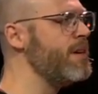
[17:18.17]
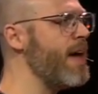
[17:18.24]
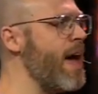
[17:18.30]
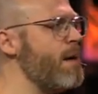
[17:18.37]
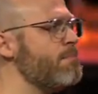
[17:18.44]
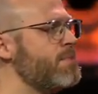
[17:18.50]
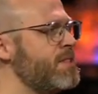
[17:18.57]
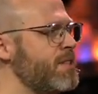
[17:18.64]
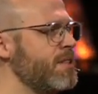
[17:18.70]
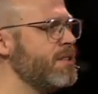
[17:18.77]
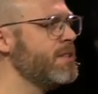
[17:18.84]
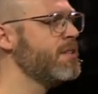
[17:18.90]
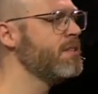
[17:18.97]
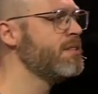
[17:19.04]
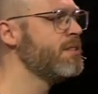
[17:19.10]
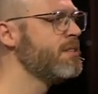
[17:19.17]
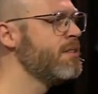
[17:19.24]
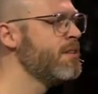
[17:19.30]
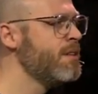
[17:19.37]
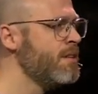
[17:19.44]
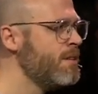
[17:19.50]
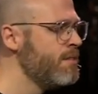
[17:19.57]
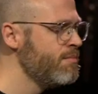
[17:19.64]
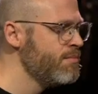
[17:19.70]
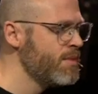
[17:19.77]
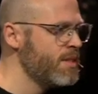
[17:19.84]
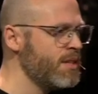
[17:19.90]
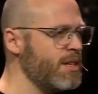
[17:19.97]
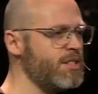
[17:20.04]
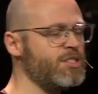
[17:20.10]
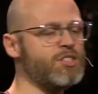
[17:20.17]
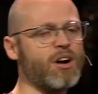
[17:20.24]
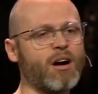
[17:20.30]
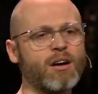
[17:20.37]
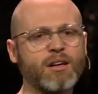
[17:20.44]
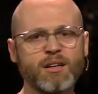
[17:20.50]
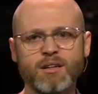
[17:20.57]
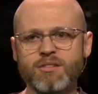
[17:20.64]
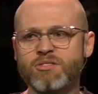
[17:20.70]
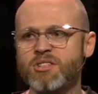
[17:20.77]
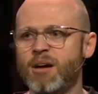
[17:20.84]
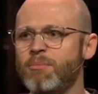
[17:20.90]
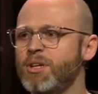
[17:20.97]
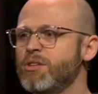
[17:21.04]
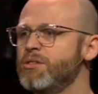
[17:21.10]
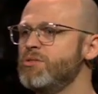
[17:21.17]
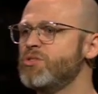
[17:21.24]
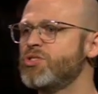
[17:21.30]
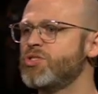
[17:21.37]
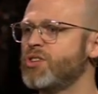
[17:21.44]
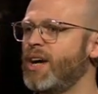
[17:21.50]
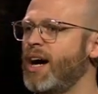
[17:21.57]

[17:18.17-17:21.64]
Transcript: and empty and dark, someone who's